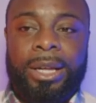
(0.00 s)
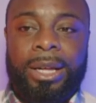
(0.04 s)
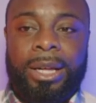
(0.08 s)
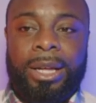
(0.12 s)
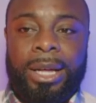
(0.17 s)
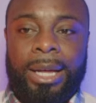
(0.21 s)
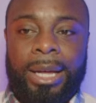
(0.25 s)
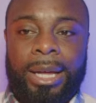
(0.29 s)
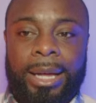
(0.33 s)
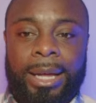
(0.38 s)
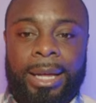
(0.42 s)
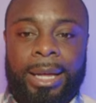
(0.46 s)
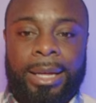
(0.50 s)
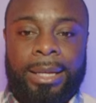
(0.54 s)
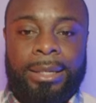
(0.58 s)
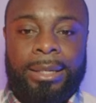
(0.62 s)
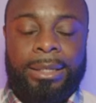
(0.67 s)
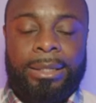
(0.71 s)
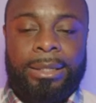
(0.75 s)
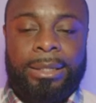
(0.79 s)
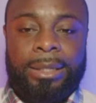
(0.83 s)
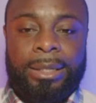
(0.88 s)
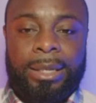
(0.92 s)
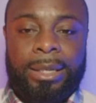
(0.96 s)

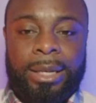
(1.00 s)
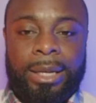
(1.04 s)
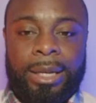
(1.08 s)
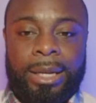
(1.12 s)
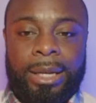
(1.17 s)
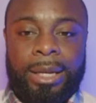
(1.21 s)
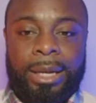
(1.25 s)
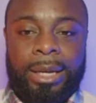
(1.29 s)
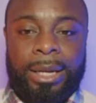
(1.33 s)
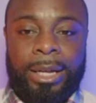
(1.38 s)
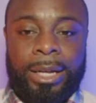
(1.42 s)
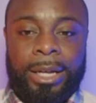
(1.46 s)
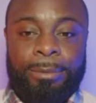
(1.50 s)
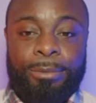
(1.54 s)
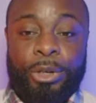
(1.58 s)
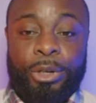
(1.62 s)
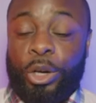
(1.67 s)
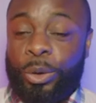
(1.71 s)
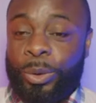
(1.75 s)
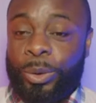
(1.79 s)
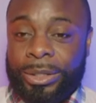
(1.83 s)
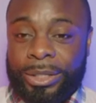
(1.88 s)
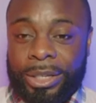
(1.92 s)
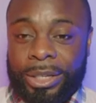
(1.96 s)
and
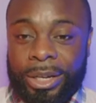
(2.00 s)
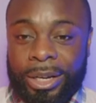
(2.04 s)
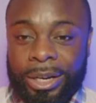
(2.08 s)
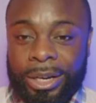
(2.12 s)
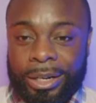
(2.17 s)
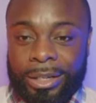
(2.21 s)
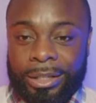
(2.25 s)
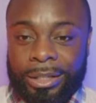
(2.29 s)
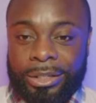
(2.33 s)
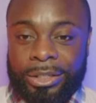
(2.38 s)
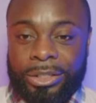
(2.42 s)
Noah's Ark.